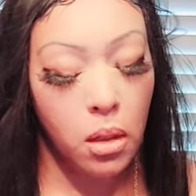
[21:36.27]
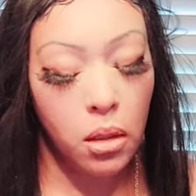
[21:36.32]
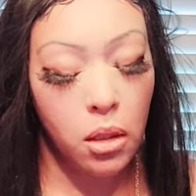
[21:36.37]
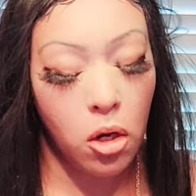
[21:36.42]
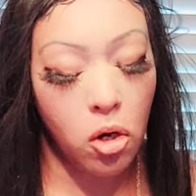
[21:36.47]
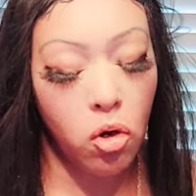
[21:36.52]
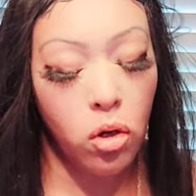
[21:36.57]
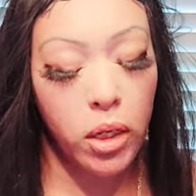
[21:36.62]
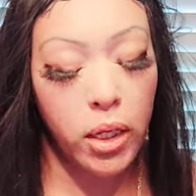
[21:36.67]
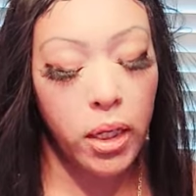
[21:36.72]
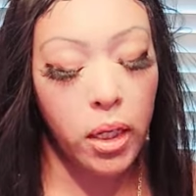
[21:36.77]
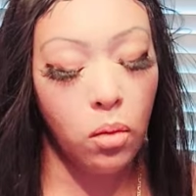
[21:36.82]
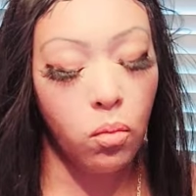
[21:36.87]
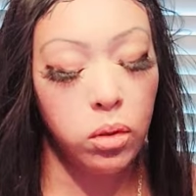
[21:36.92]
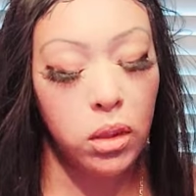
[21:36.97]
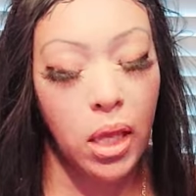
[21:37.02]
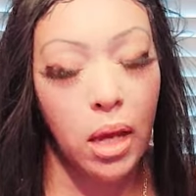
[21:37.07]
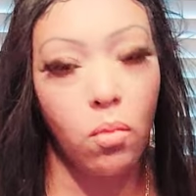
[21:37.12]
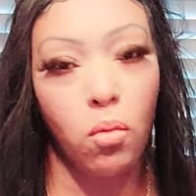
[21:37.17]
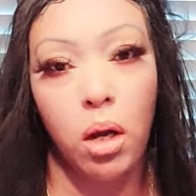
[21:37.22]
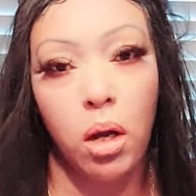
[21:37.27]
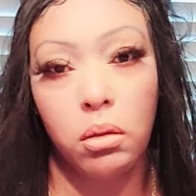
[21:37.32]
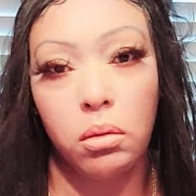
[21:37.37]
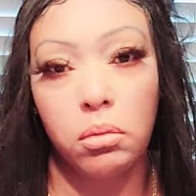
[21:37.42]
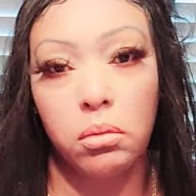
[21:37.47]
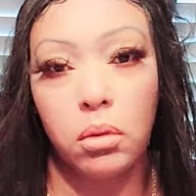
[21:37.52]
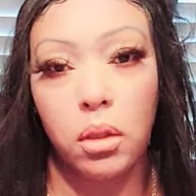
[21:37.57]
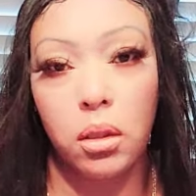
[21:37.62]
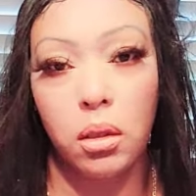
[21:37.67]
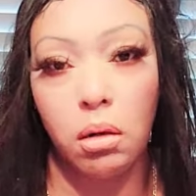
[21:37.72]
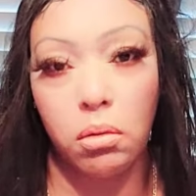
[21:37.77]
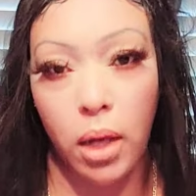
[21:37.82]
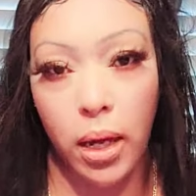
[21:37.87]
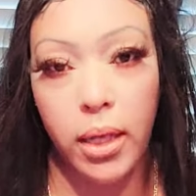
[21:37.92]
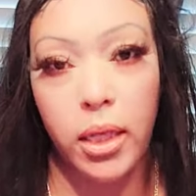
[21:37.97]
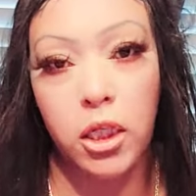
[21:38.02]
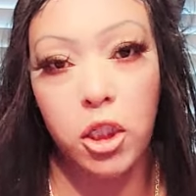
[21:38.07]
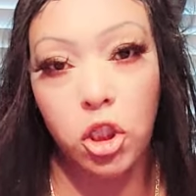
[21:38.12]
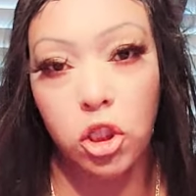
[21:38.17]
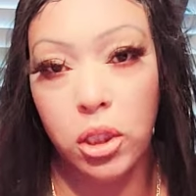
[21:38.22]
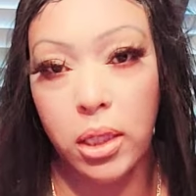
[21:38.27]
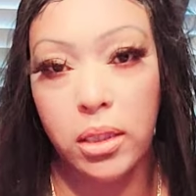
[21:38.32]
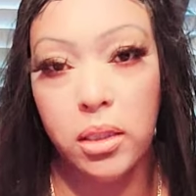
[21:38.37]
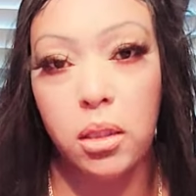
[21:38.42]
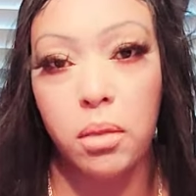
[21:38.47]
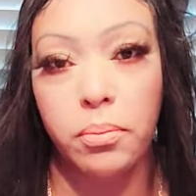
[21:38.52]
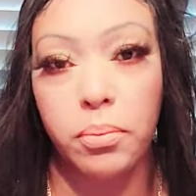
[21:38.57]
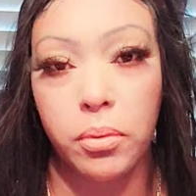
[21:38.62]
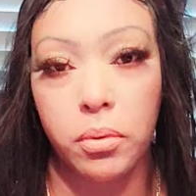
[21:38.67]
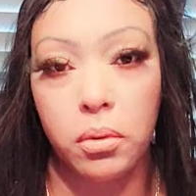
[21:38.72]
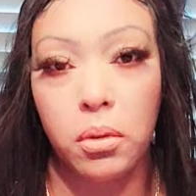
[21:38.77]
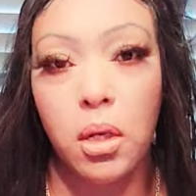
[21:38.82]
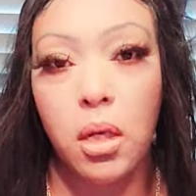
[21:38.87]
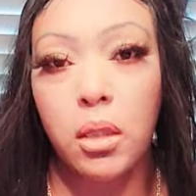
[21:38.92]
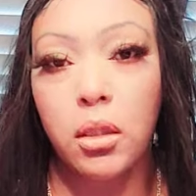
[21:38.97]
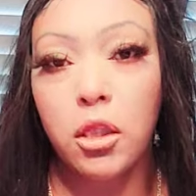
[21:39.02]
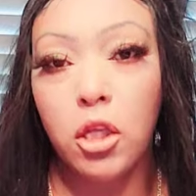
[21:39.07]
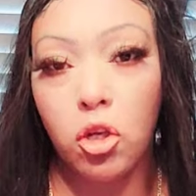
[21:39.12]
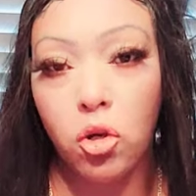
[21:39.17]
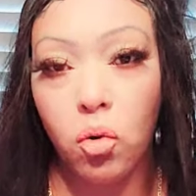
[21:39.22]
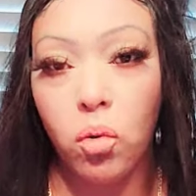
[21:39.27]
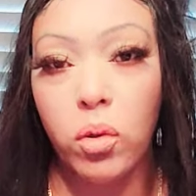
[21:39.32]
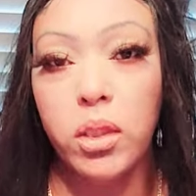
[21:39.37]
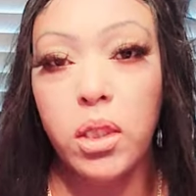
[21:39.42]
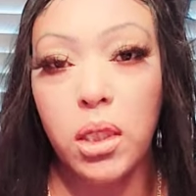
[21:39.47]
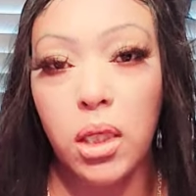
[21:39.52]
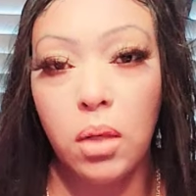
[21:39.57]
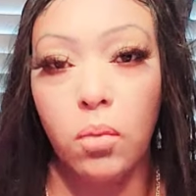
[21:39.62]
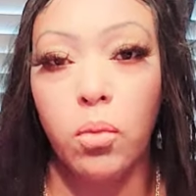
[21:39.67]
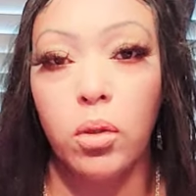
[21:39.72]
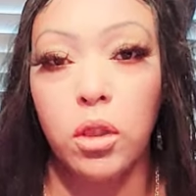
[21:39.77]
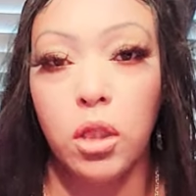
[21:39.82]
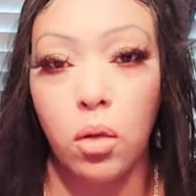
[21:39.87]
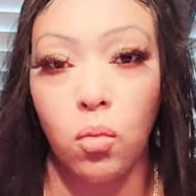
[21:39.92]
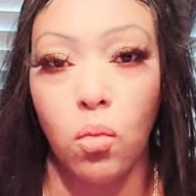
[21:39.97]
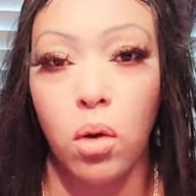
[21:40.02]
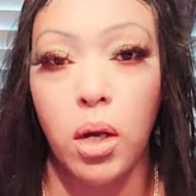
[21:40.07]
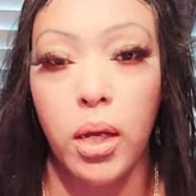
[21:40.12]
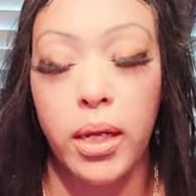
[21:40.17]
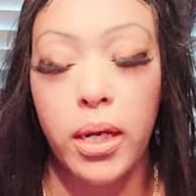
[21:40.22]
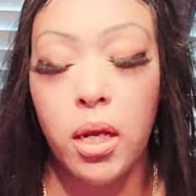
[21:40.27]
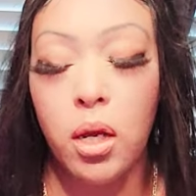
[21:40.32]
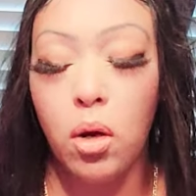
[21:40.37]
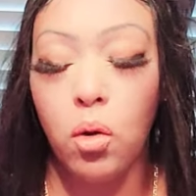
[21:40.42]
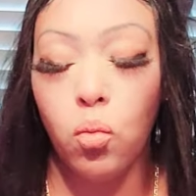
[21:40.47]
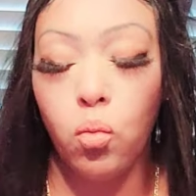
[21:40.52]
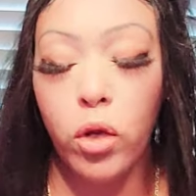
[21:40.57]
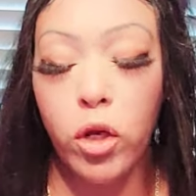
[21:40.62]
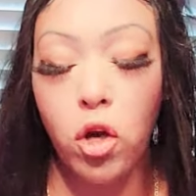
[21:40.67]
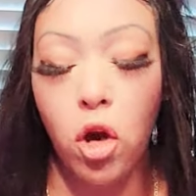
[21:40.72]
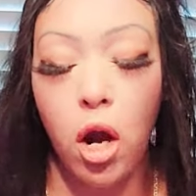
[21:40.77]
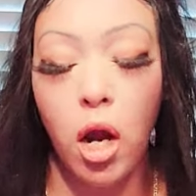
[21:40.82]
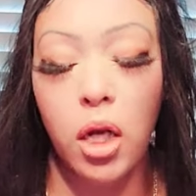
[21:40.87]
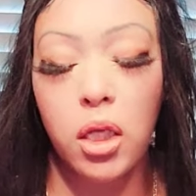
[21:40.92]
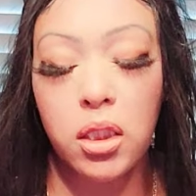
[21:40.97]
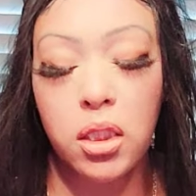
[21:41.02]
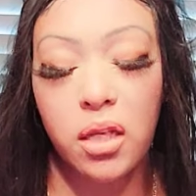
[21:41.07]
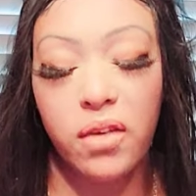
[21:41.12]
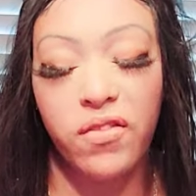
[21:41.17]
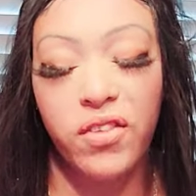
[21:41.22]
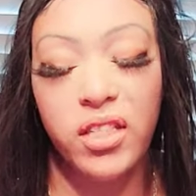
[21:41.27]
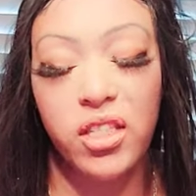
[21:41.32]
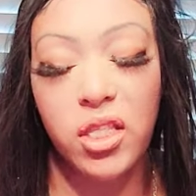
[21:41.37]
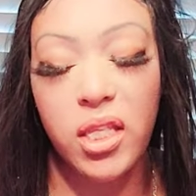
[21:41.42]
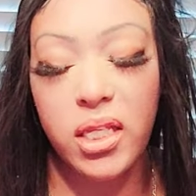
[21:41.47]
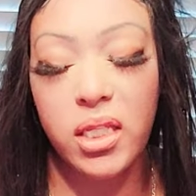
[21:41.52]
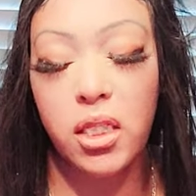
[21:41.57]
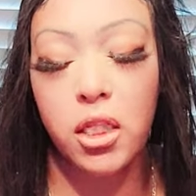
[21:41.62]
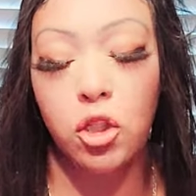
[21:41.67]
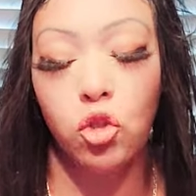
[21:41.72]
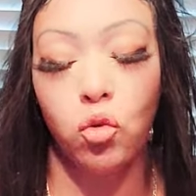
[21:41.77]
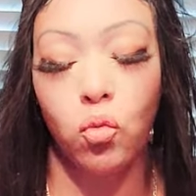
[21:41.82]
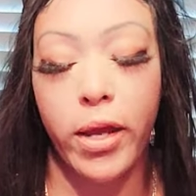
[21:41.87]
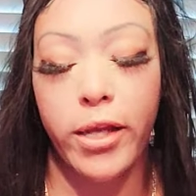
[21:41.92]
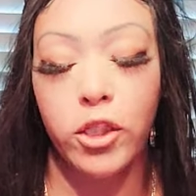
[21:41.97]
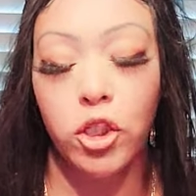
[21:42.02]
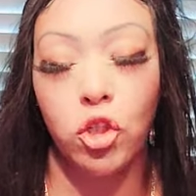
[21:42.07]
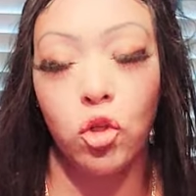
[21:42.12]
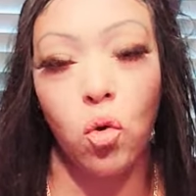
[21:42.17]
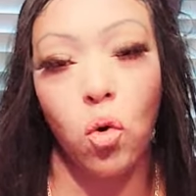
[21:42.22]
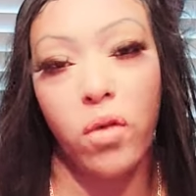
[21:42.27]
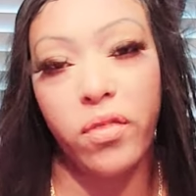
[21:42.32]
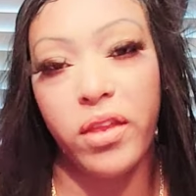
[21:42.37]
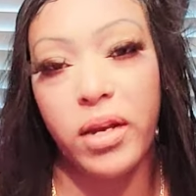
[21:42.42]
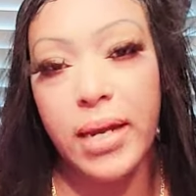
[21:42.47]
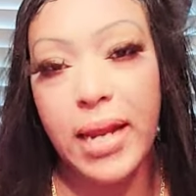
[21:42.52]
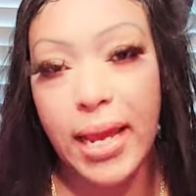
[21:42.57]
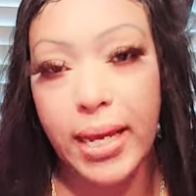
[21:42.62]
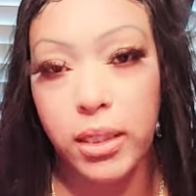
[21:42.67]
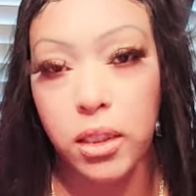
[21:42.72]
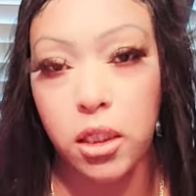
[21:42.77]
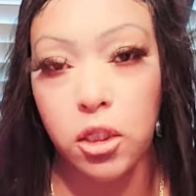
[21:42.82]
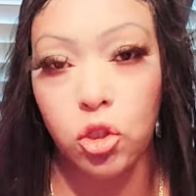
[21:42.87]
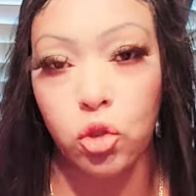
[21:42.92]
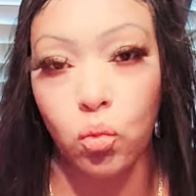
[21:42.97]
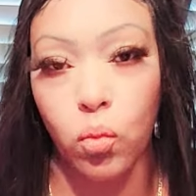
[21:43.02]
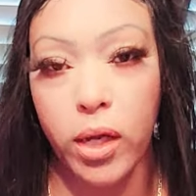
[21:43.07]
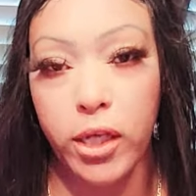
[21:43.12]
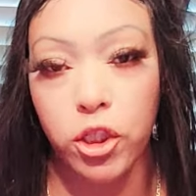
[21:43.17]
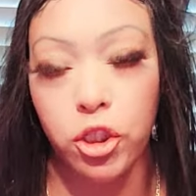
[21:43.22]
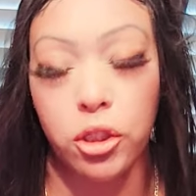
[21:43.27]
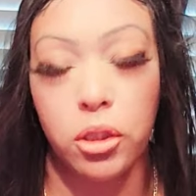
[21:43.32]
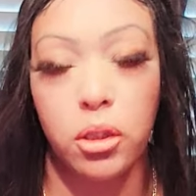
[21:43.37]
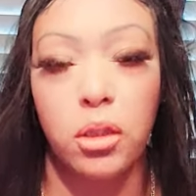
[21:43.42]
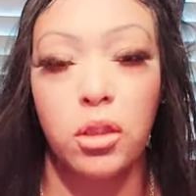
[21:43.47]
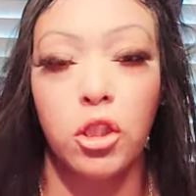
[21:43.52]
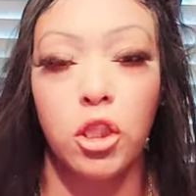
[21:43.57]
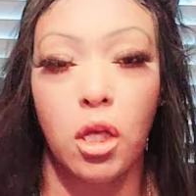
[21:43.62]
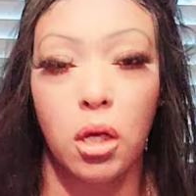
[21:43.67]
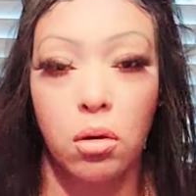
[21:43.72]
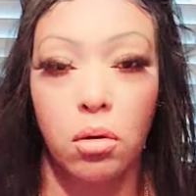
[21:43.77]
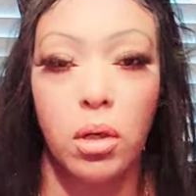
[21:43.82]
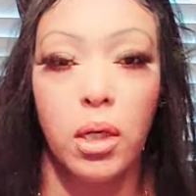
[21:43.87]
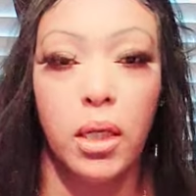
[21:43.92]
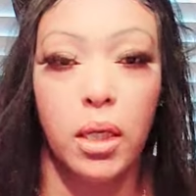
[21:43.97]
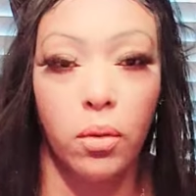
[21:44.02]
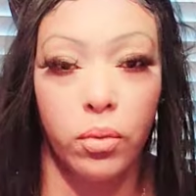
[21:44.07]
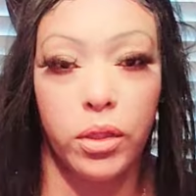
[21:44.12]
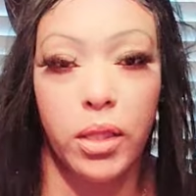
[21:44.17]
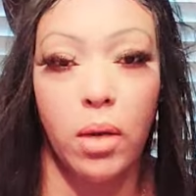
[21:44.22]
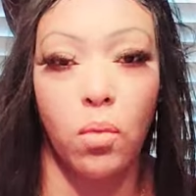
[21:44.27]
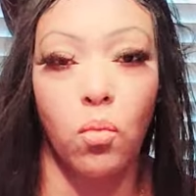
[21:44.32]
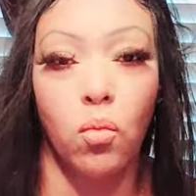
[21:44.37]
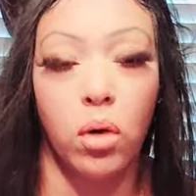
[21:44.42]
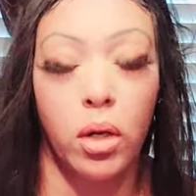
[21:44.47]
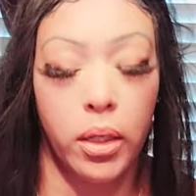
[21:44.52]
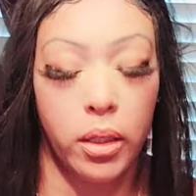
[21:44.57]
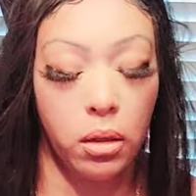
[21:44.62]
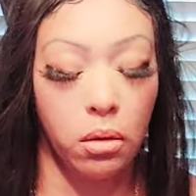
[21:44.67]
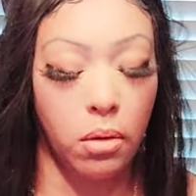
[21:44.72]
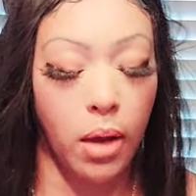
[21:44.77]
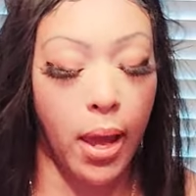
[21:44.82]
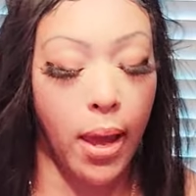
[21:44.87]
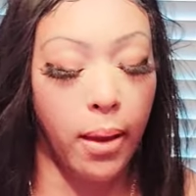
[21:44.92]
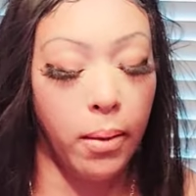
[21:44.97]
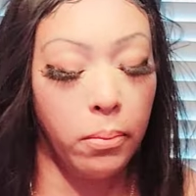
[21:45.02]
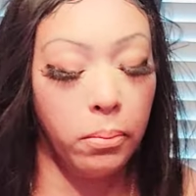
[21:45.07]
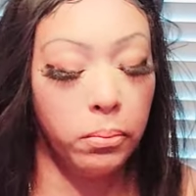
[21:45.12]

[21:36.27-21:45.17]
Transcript: They're going to get what they want, okay? It's just that simple. They're going to get what they want. Regardless if it's this situation or the next situation, they're going to get what they want, okay?